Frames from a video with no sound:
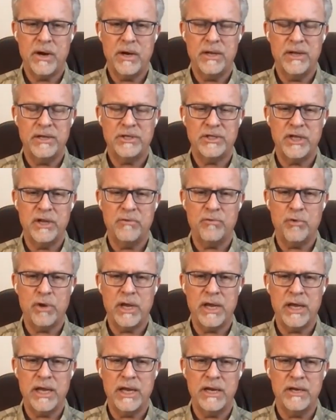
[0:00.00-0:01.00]
All right, let's see if
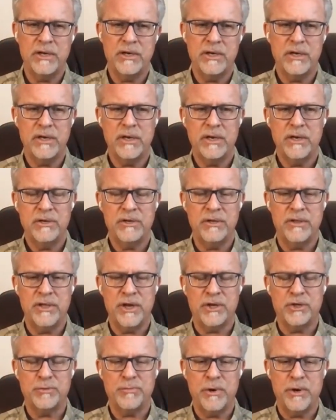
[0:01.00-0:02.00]
we can get into
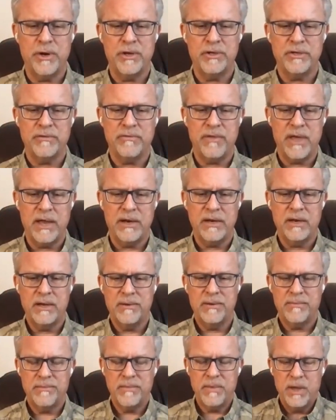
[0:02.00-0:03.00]
the experience of that.
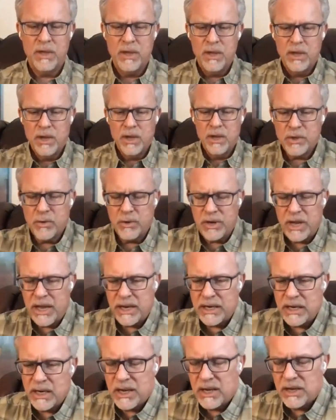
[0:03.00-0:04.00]
So
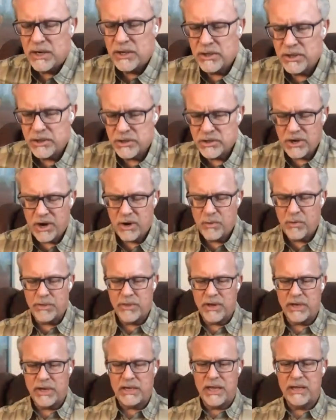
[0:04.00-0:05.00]
again, to
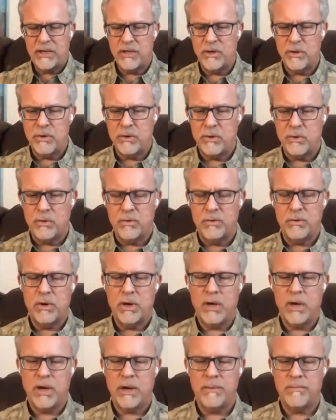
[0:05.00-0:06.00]
start with, I'd like you
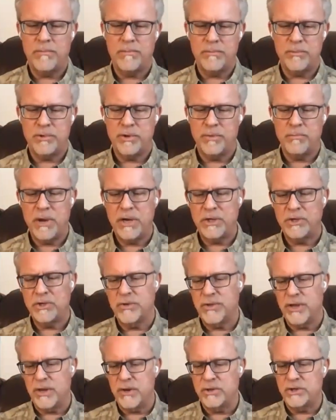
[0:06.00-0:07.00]
make
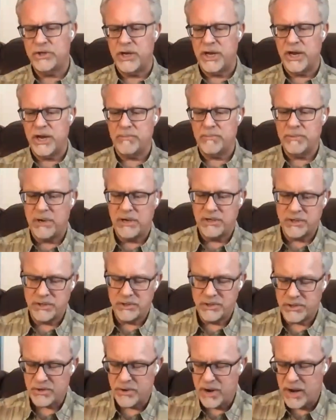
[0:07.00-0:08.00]
sure that you're sitting up
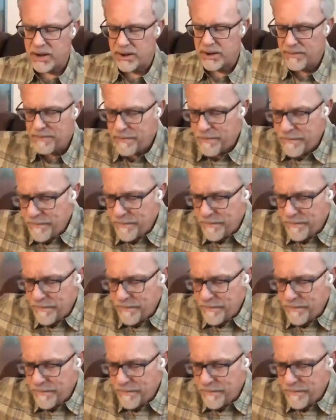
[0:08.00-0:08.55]
nice and straight.